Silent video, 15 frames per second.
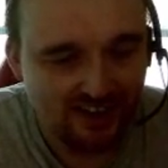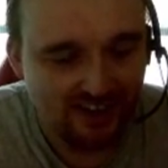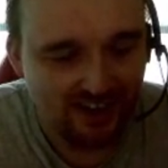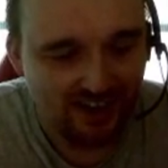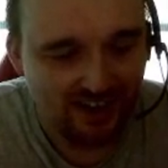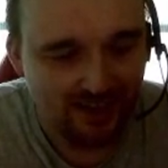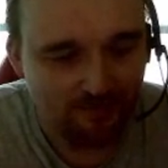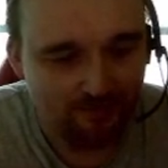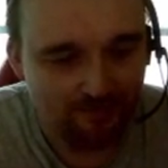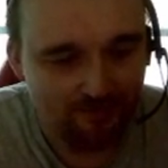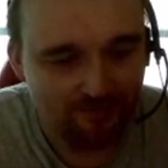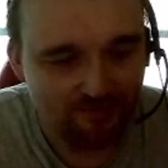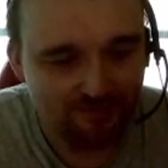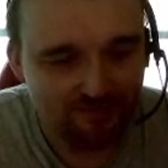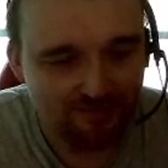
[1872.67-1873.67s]

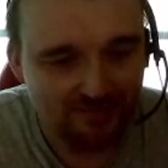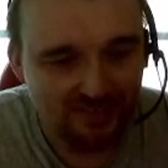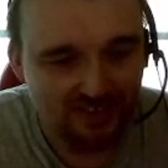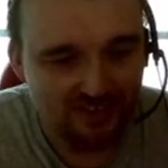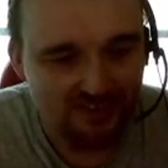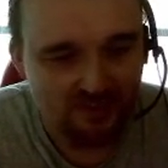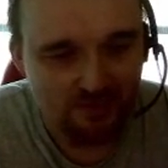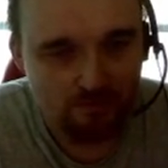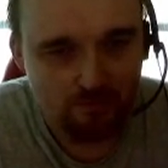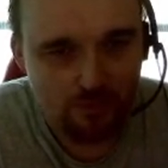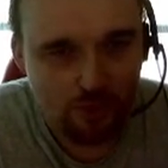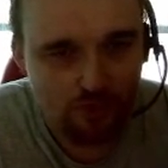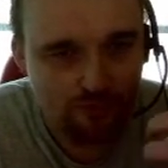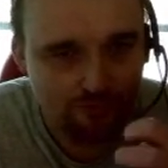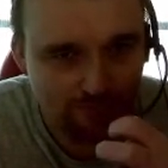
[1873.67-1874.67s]
the
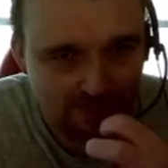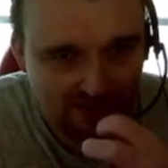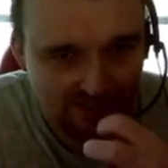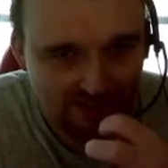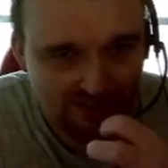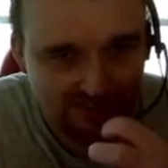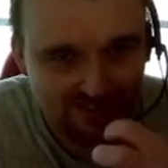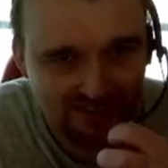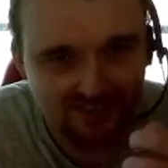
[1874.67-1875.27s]
movement,